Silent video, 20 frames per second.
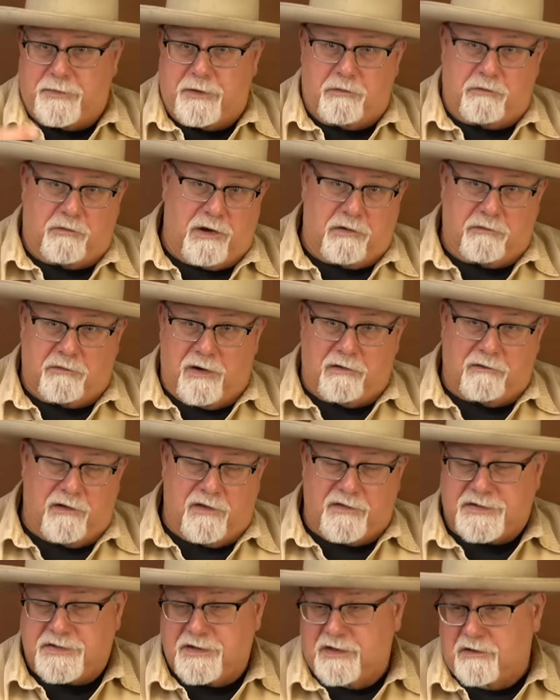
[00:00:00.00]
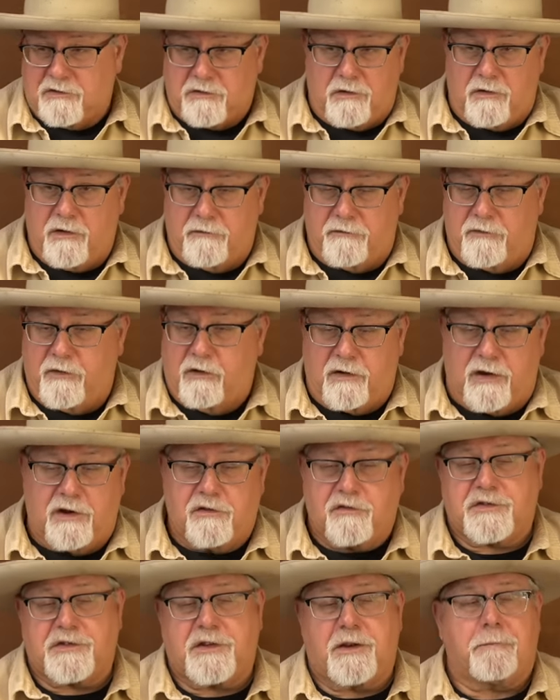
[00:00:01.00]
that ran right around the cylinder. Very
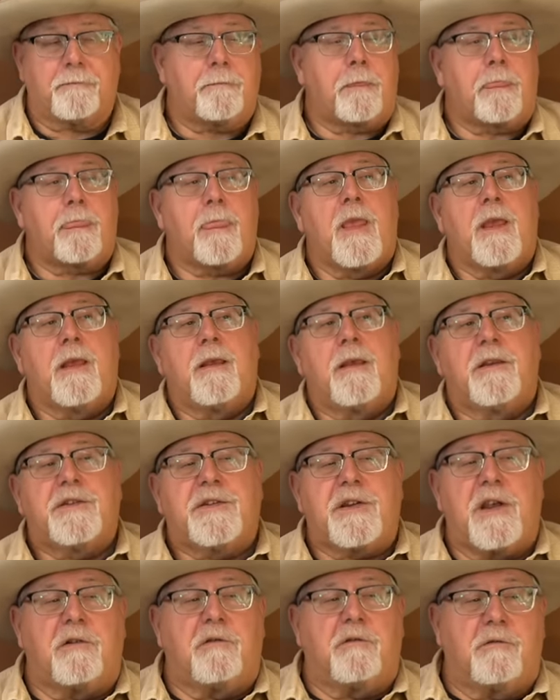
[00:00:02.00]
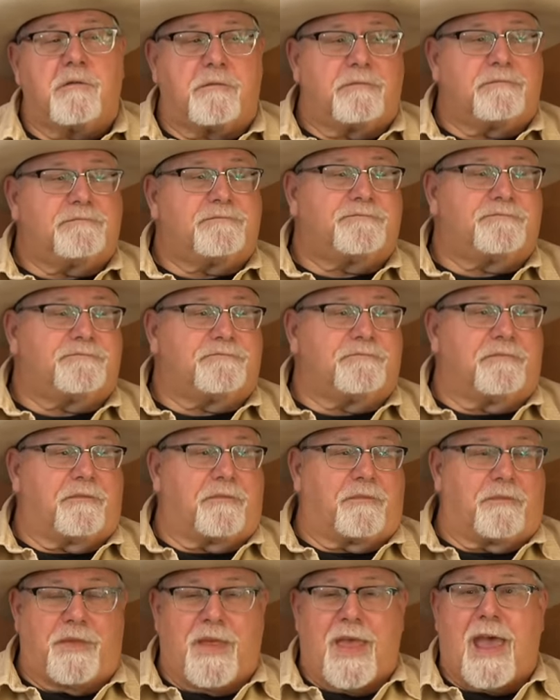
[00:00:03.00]
interesting. So
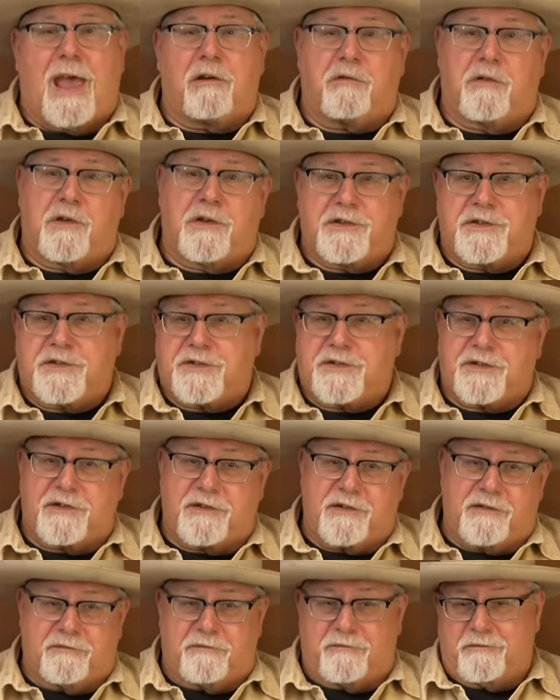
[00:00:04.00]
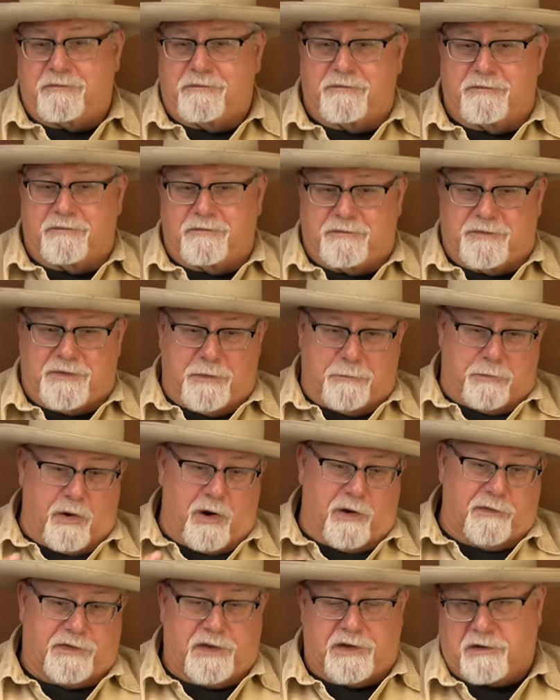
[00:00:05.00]
that was the
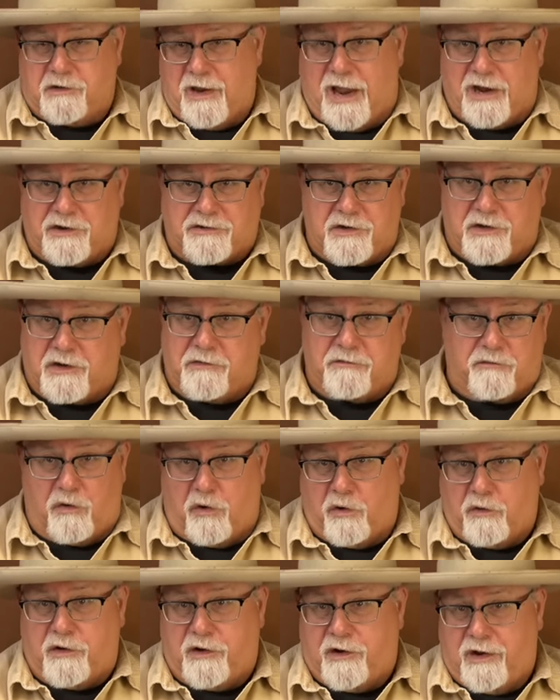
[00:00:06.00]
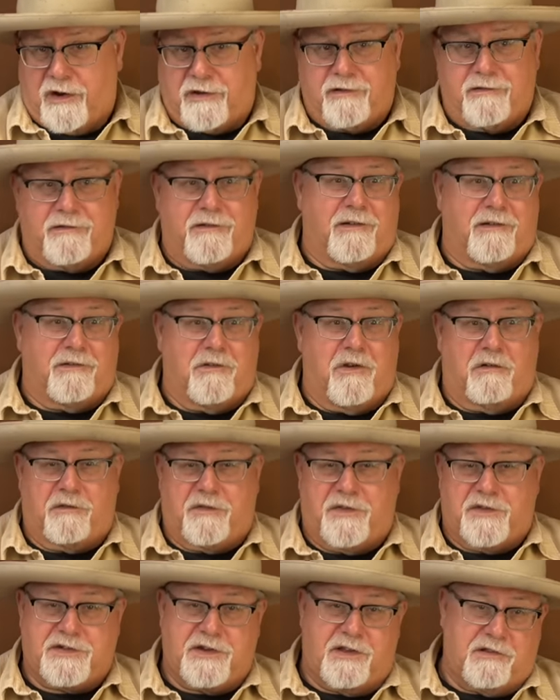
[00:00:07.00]
part that actually converted it, along
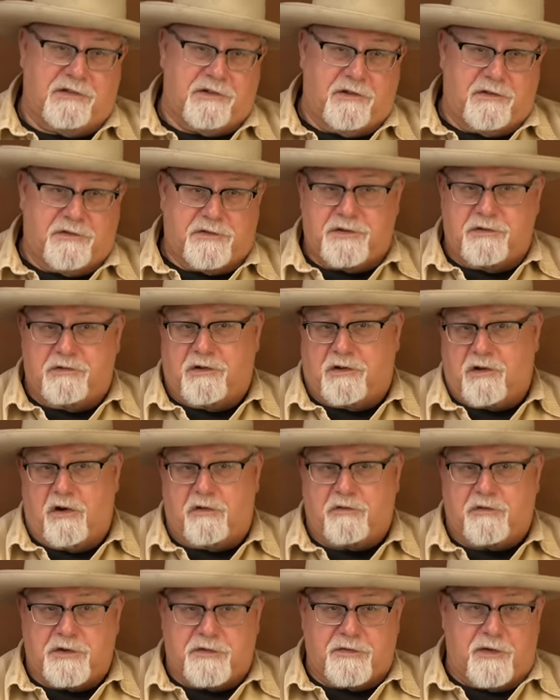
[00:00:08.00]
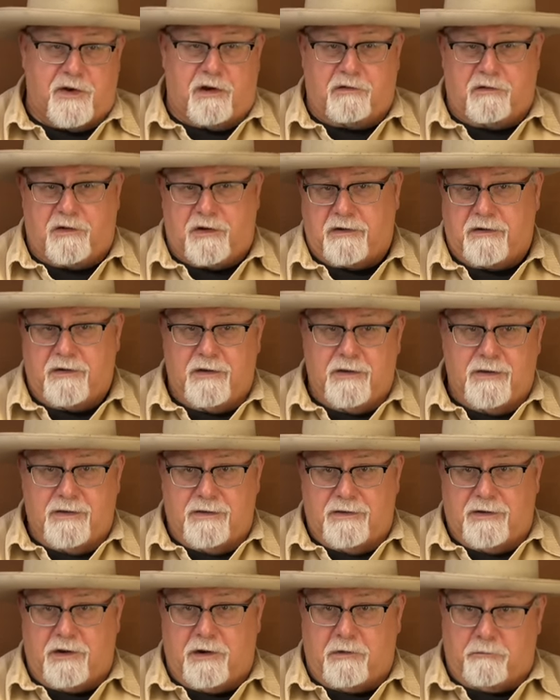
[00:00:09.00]
with the cylinder, to a cartridge firing,
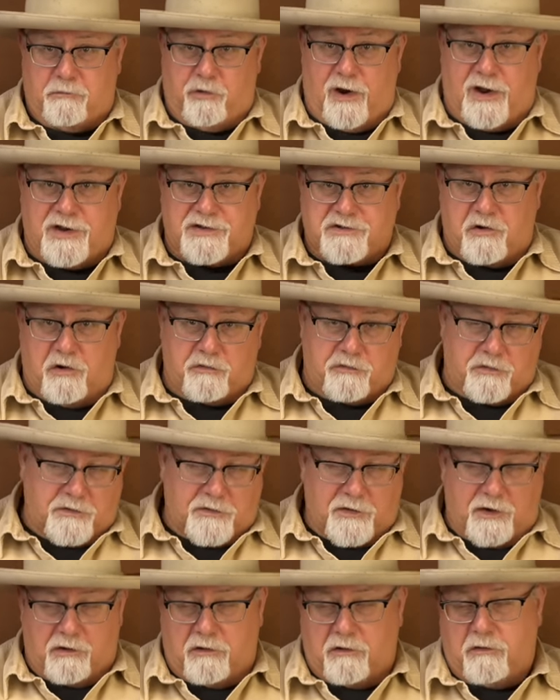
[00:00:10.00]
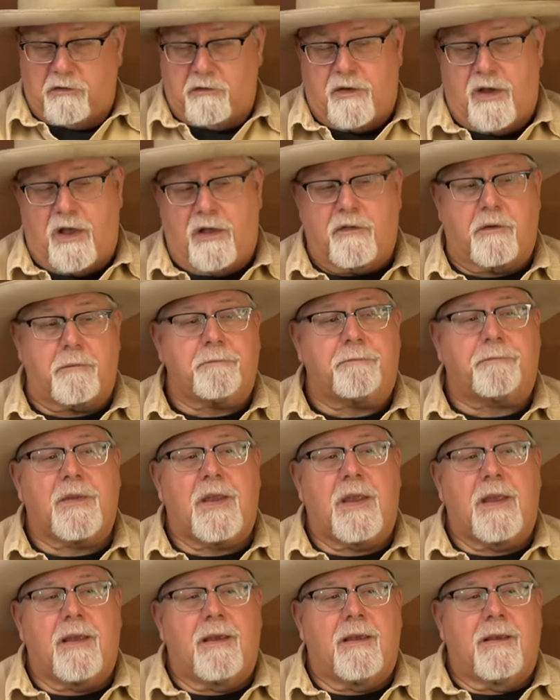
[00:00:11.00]
you know, brass cartridge firing revolver.
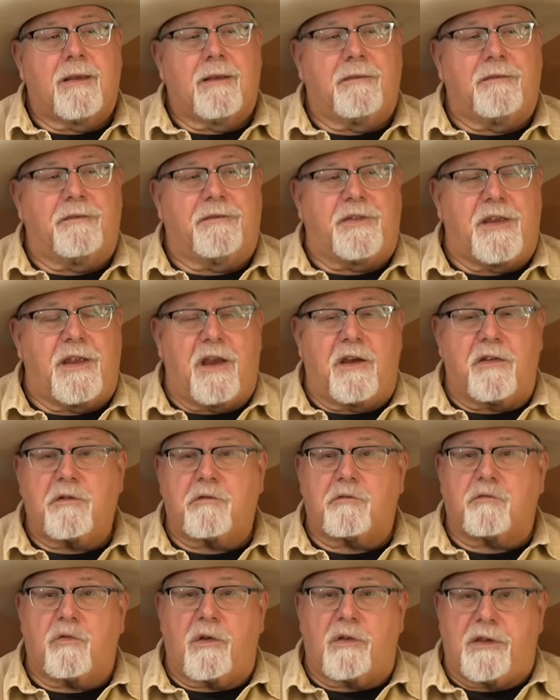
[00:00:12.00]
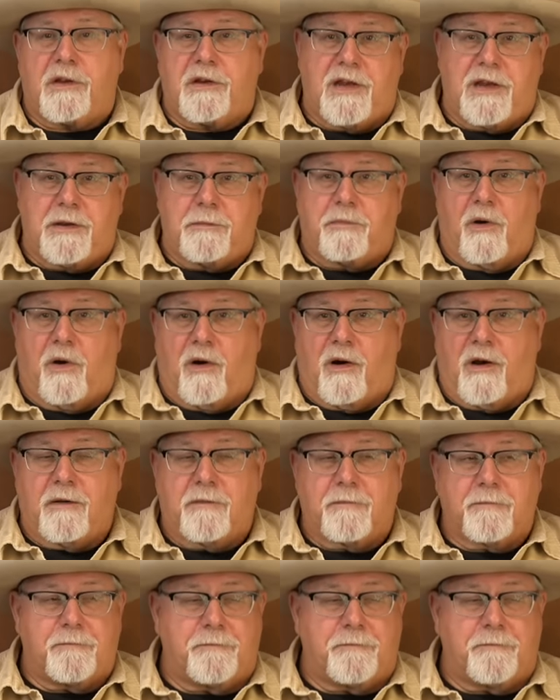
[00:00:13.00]
The other really neat part